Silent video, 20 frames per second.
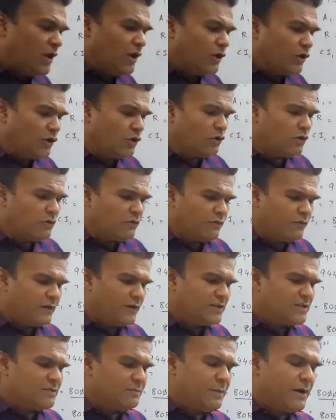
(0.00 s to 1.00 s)
You know, the
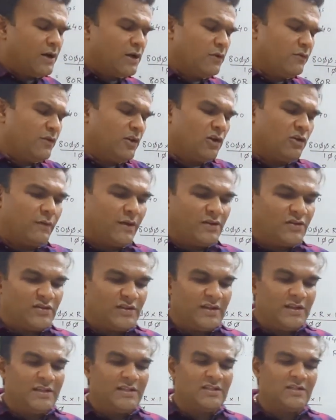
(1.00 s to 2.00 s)
first part of the
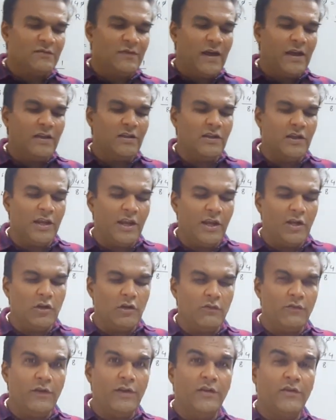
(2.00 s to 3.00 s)
question is find the rate
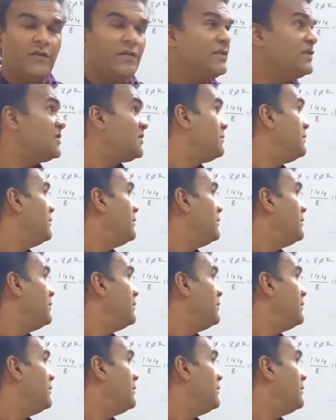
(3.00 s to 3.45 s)
of interest